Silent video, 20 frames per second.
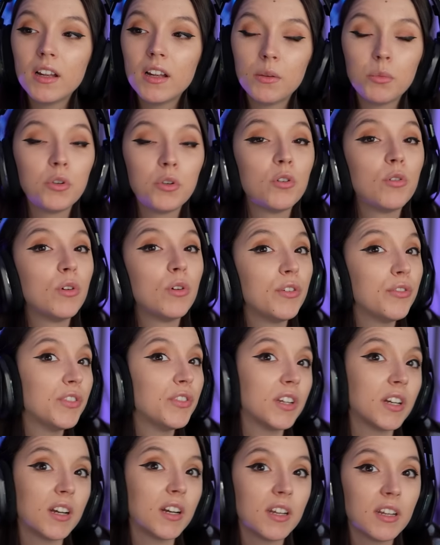Let me know if
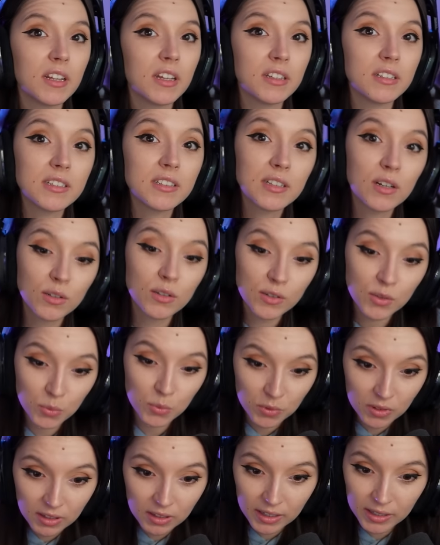there are any other songs you
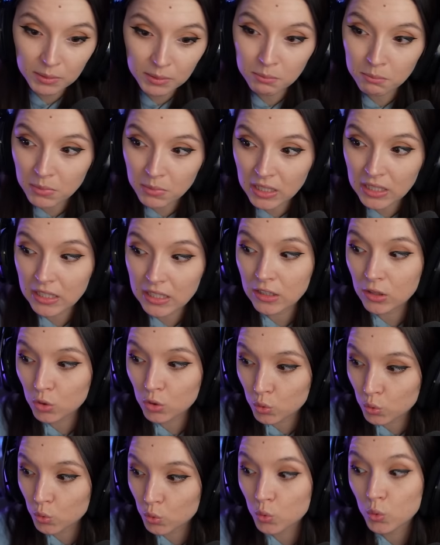would like me
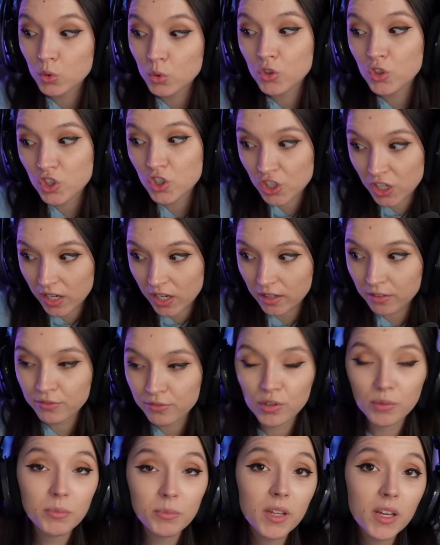to check
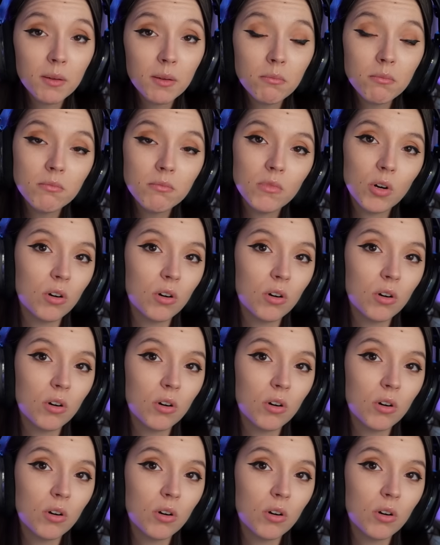from them,